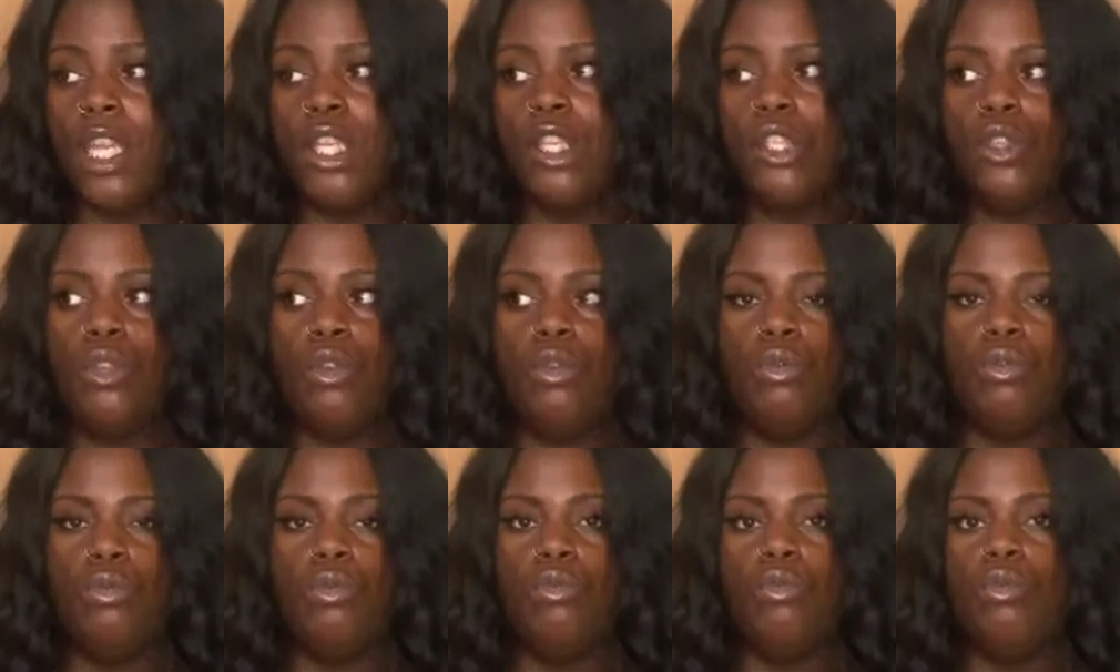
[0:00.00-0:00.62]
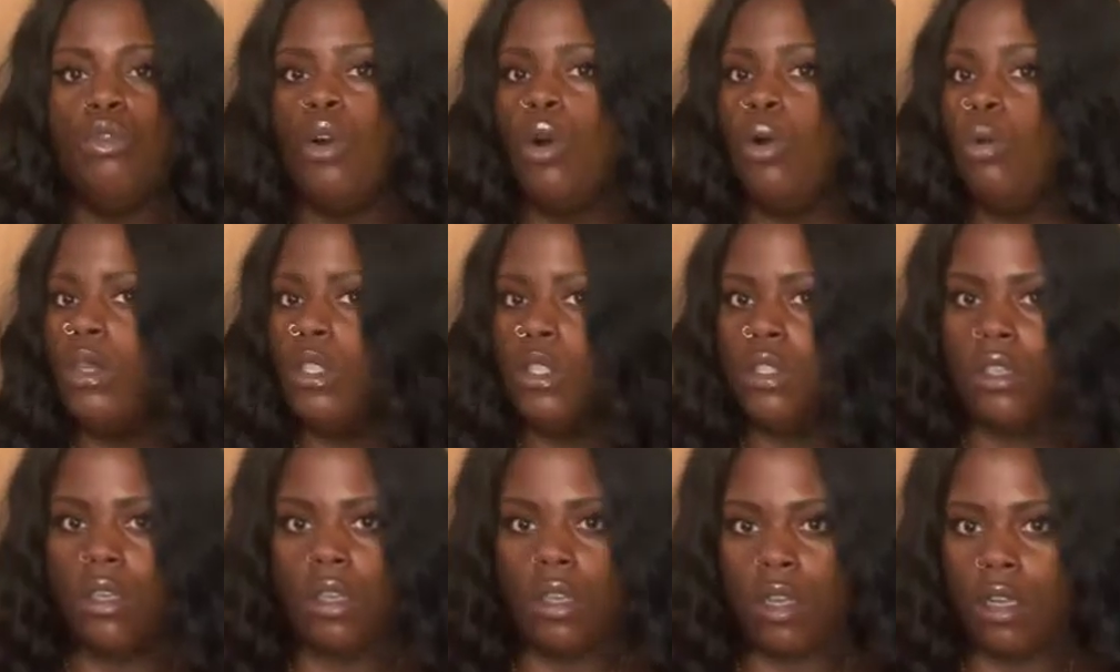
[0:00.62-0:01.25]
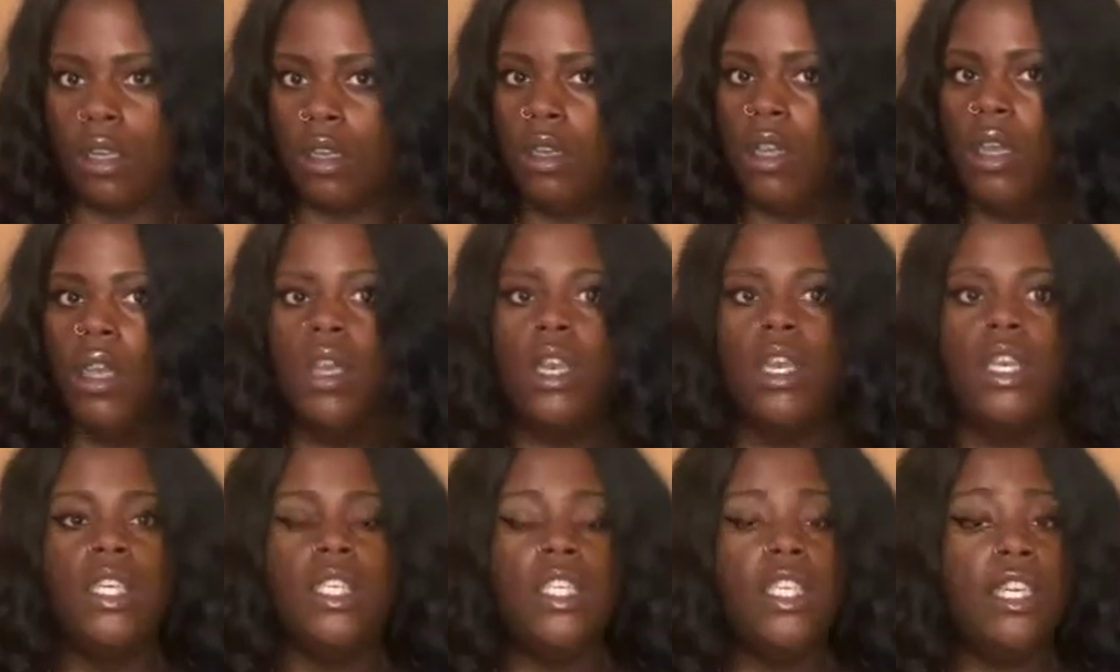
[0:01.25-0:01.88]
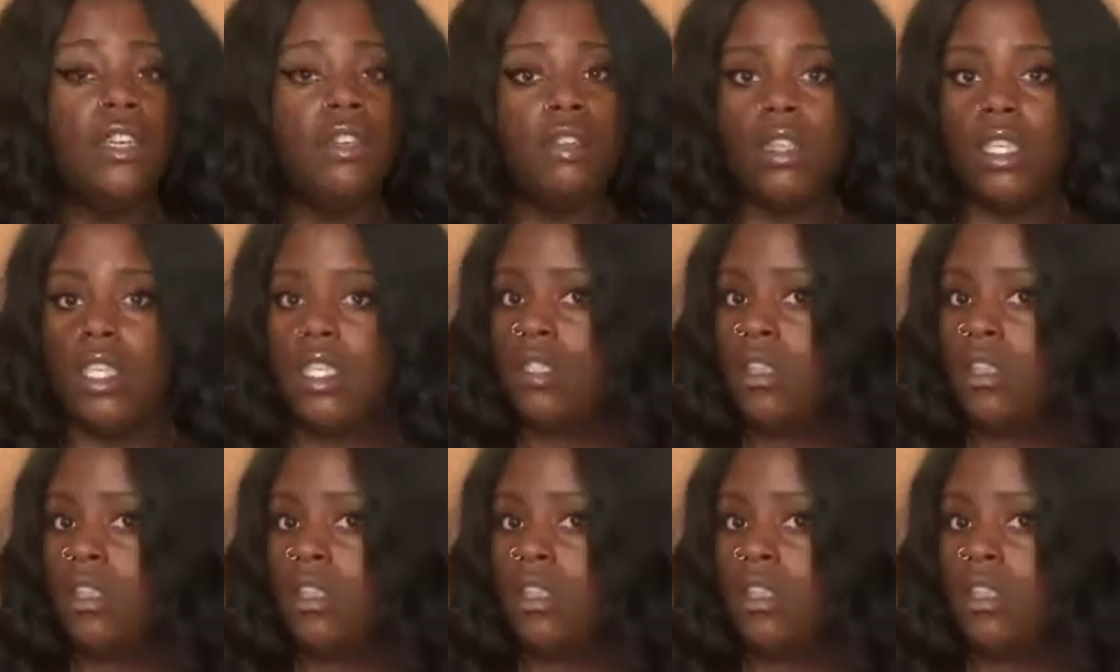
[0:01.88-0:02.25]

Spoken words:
you going to yearly